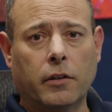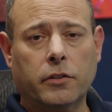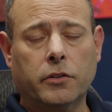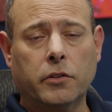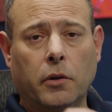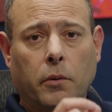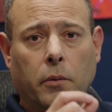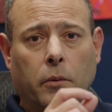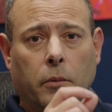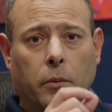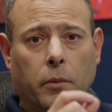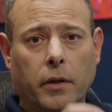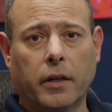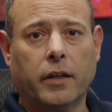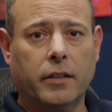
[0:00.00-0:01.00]
So
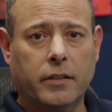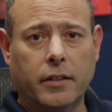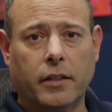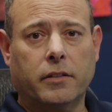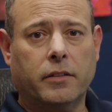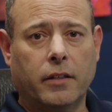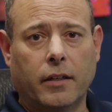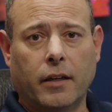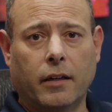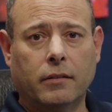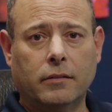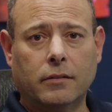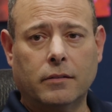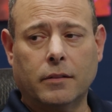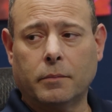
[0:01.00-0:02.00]
we're going to test it out.
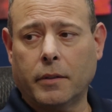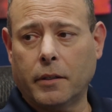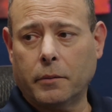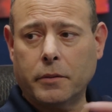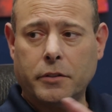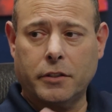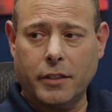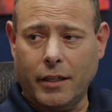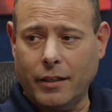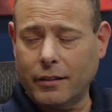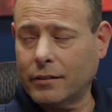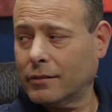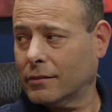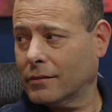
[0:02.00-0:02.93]
I'm here with Jen.